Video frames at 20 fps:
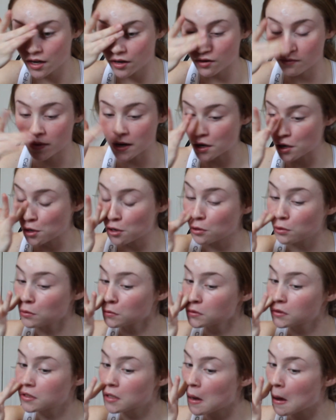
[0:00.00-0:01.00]
and on my
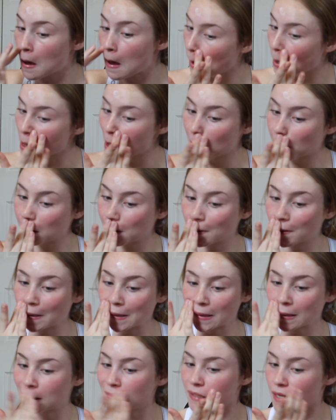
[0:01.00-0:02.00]
nose. That's
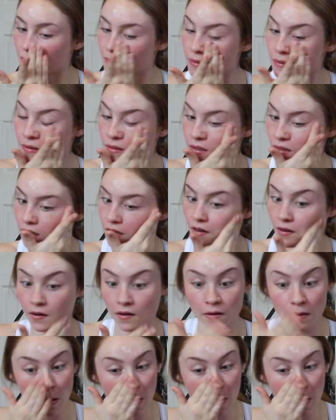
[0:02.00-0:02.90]
where it tends to like